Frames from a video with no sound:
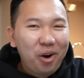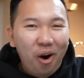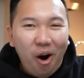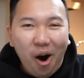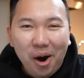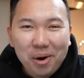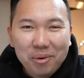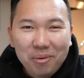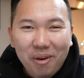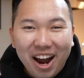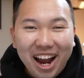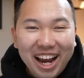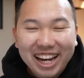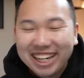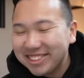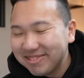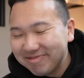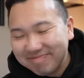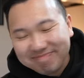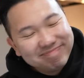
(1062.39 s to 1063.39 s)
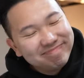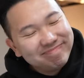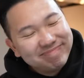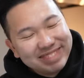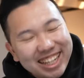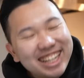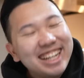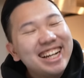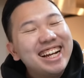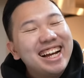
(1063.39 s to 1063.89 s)
Kart ride.
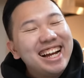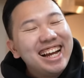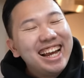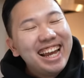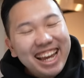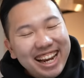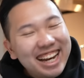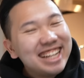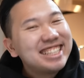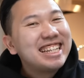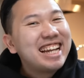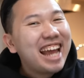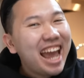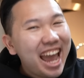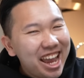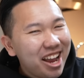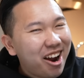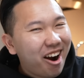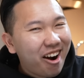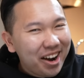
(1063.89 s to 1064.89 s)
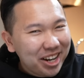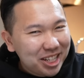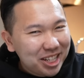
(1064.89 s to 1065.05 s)
It is an A R